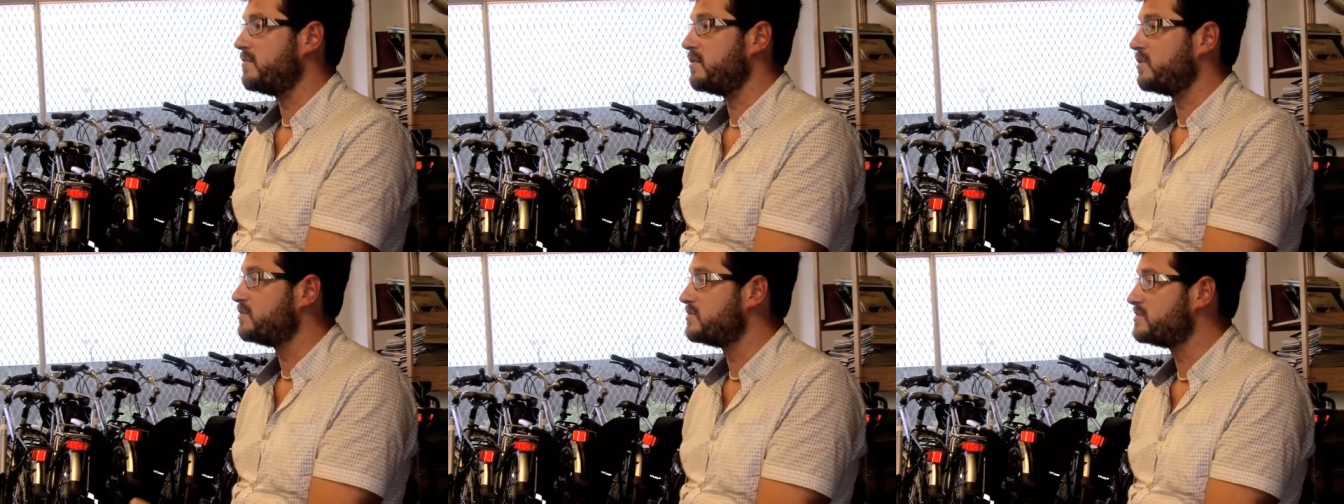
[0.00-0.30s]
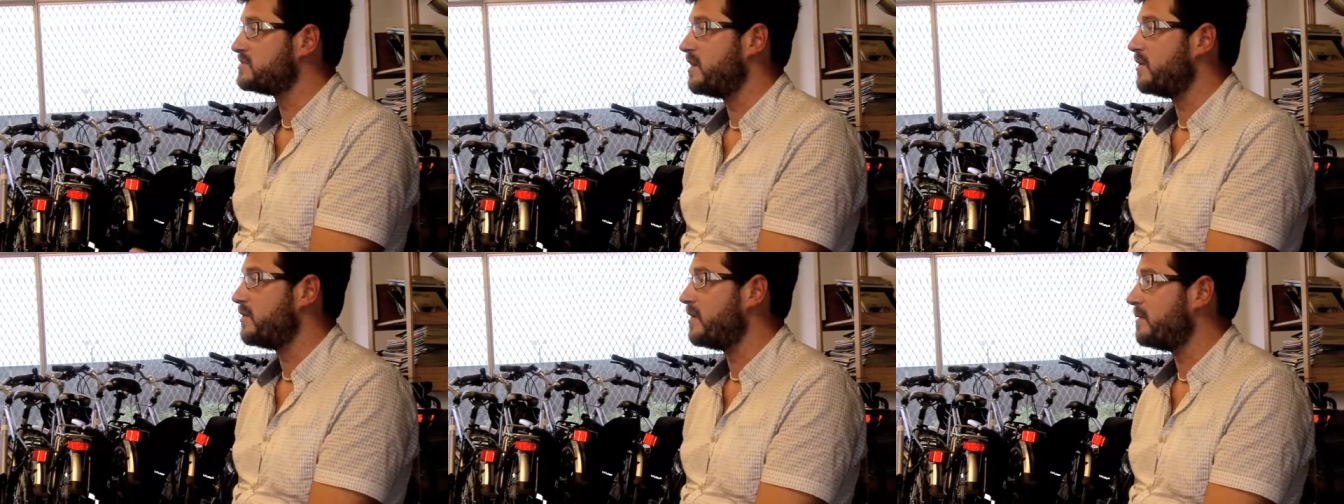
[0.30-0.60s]
but
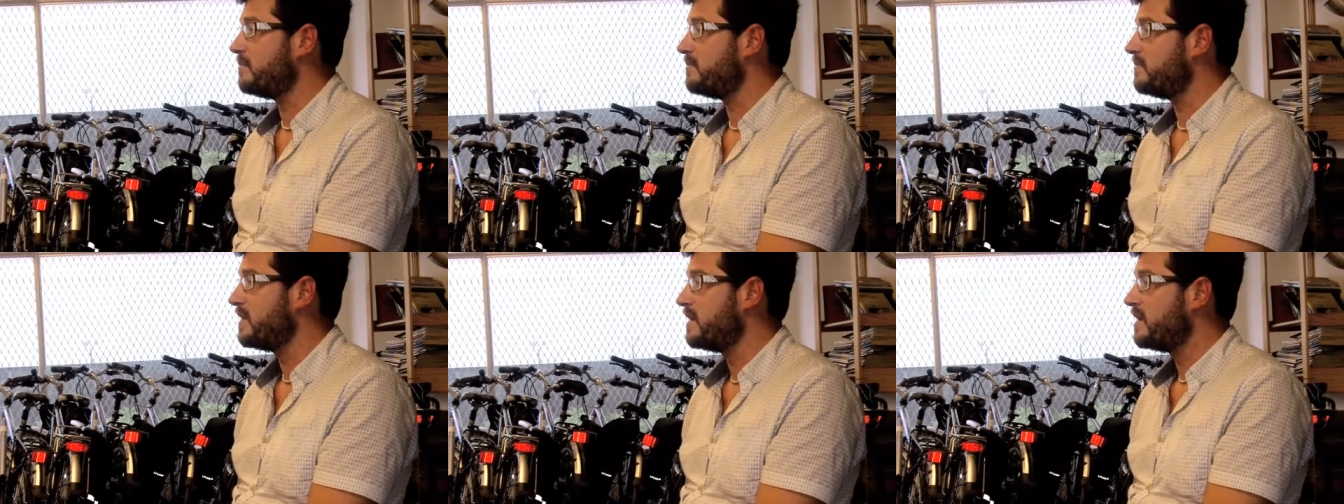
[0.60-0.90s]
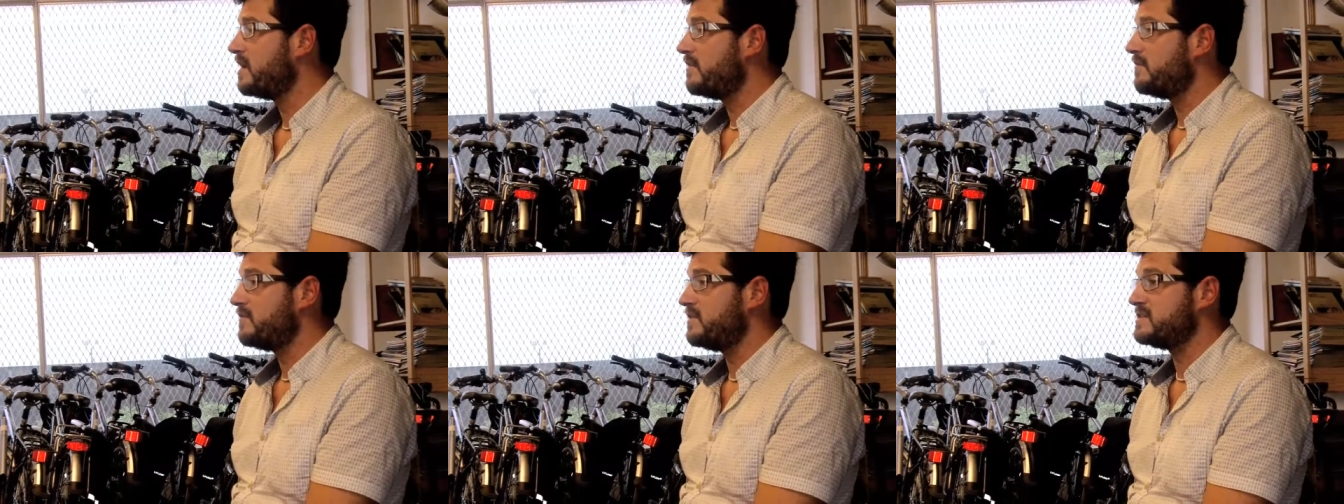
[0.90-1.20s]
also
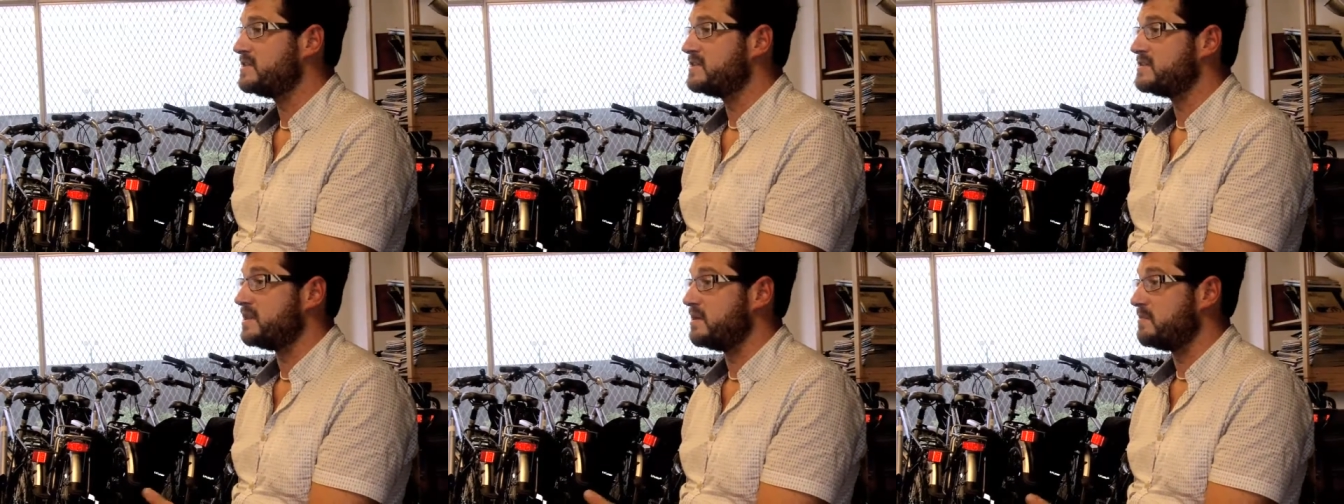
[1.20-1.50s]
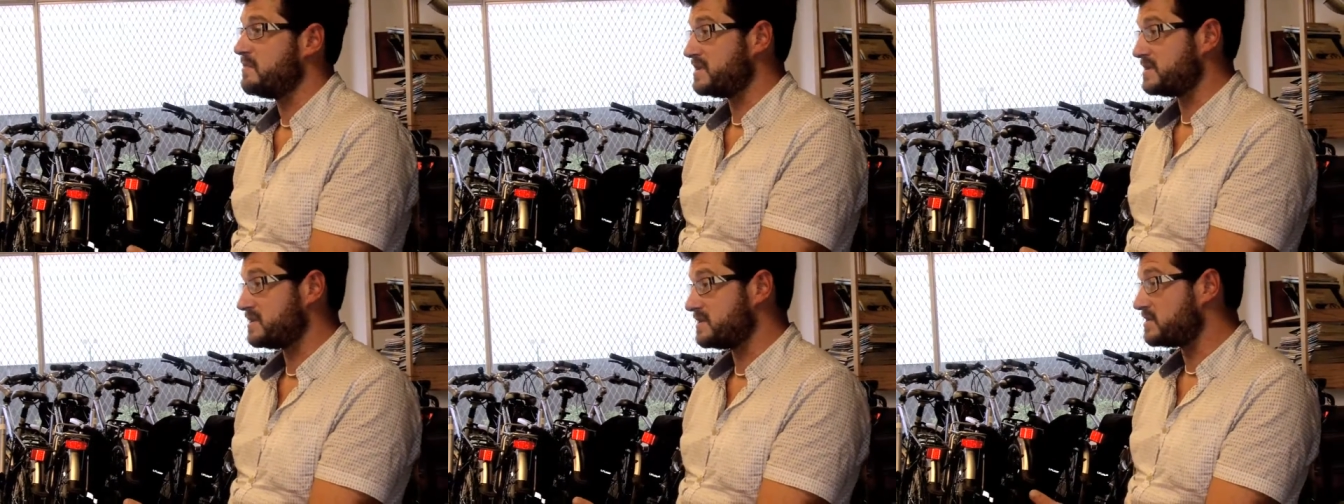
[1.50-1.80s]
this isn't
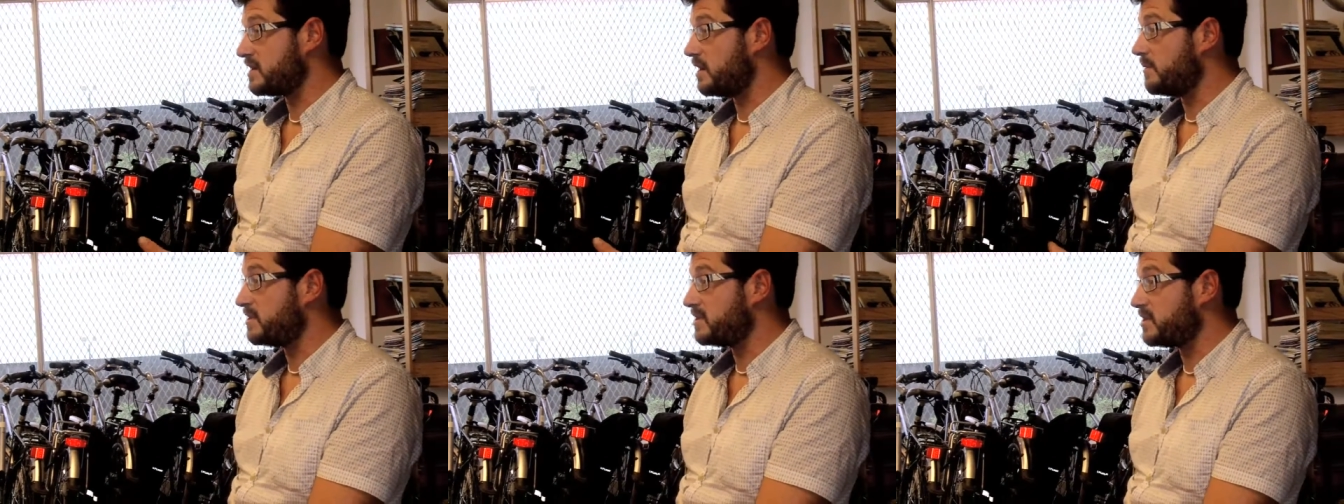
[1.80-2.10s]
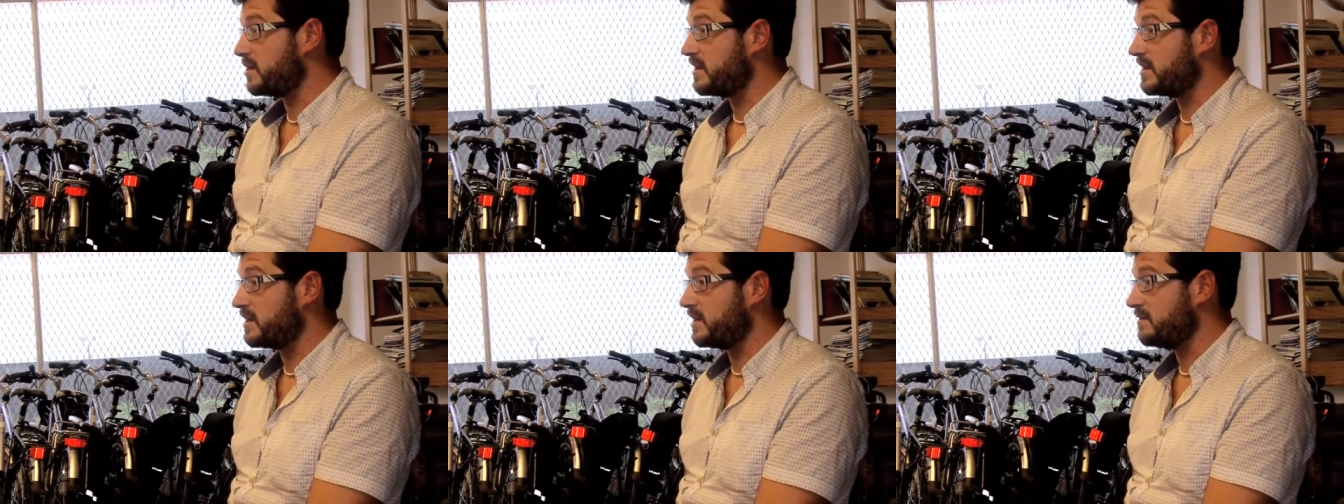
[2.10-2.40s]
a business I'll be
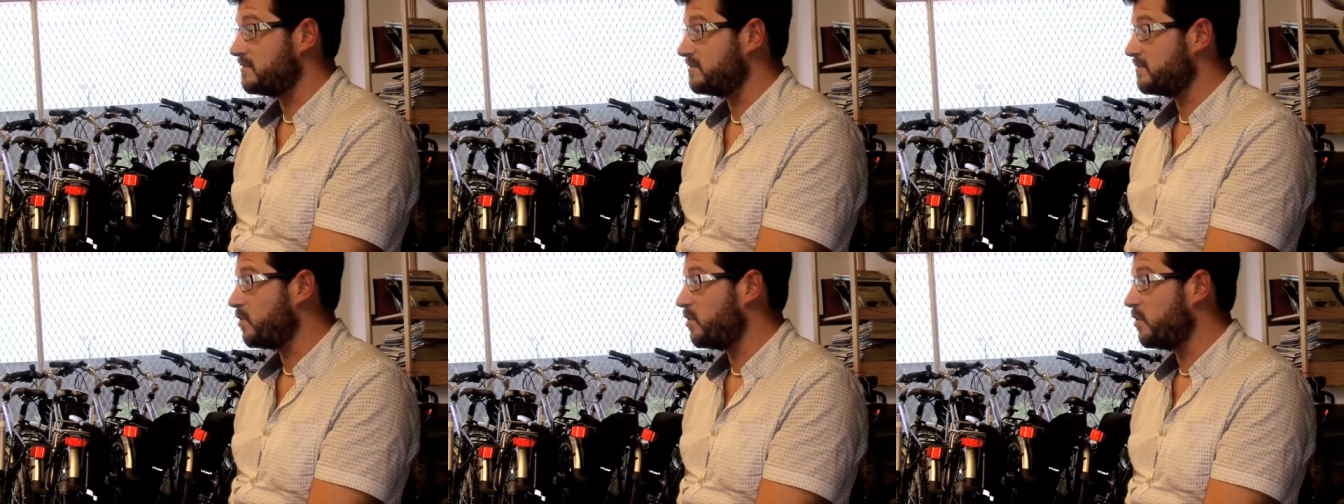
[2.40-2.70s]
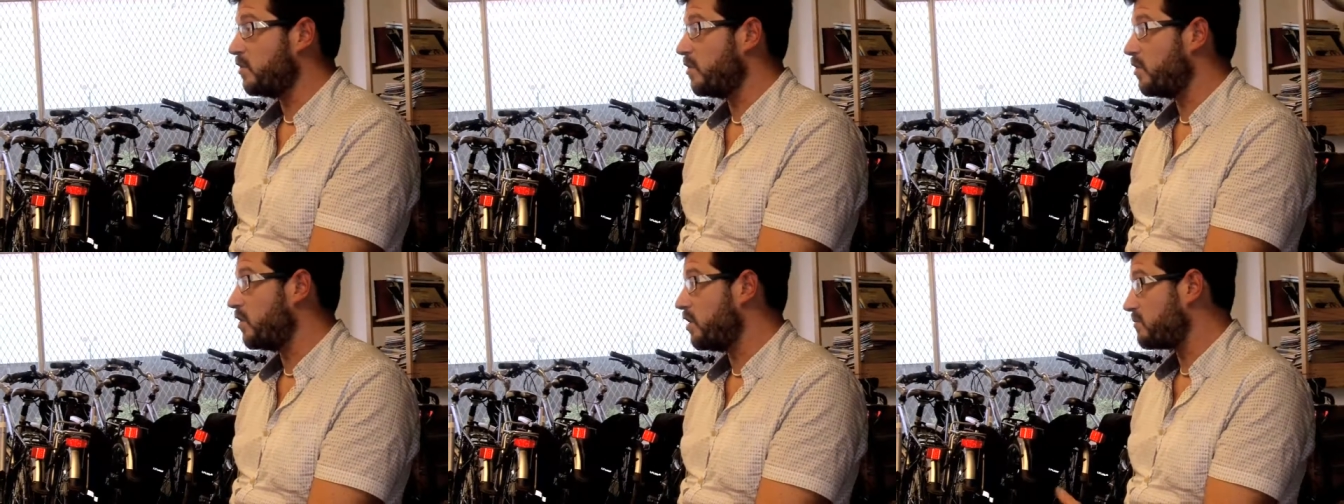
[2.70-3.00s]
doing in,
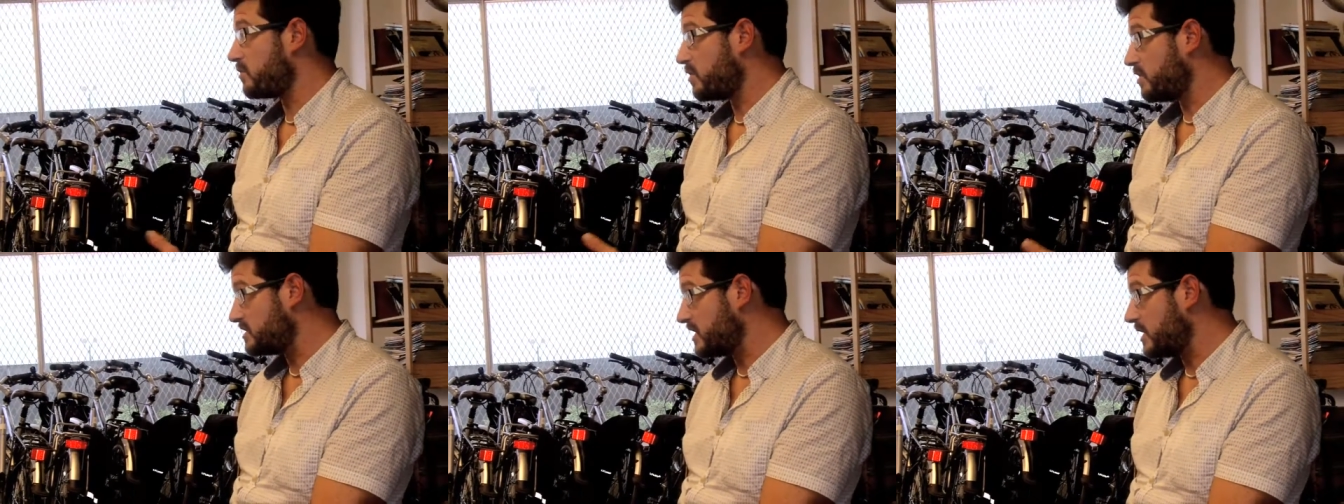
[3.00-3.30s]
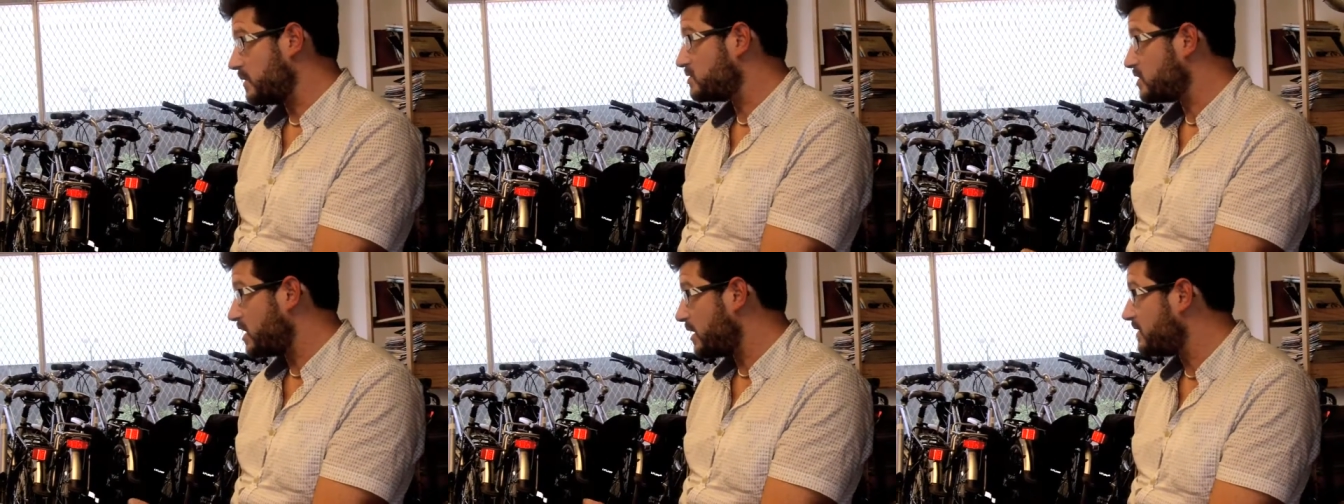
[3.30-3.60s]
or a
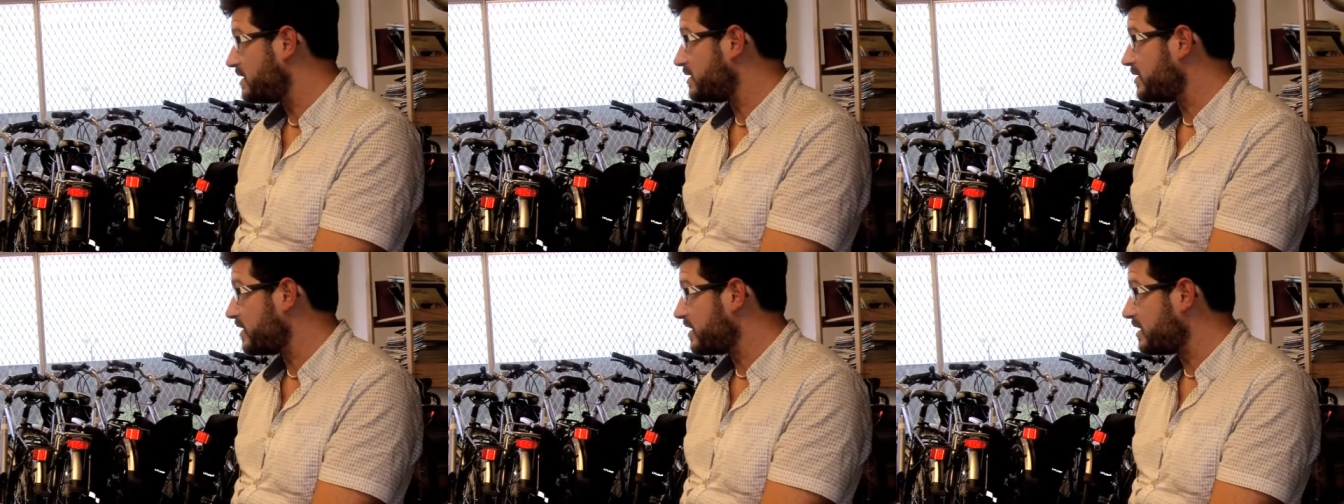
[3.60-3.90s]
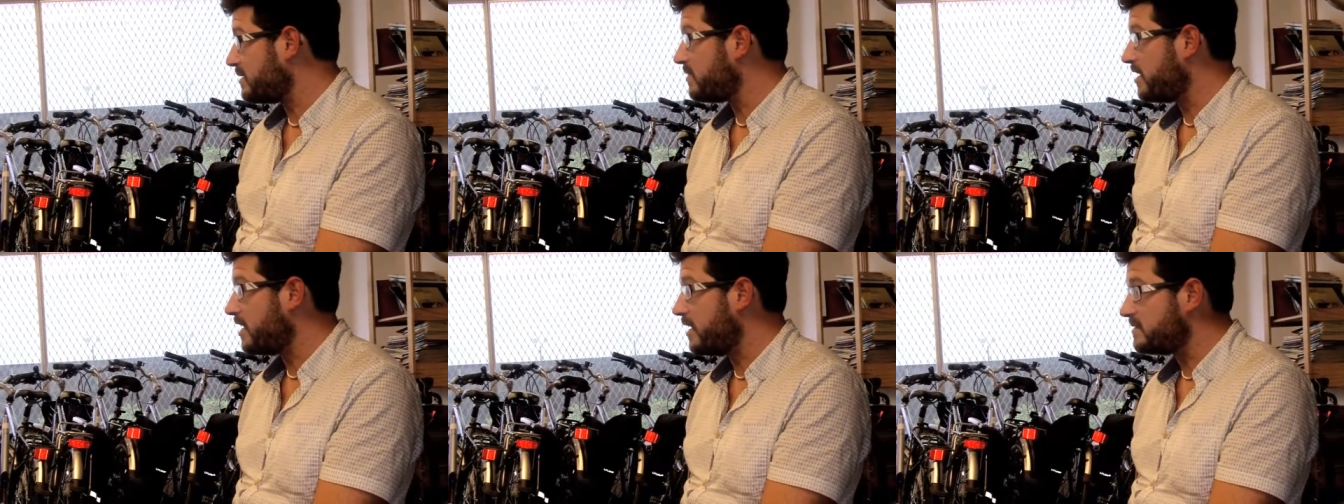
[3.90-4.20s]
project which I'll be doing in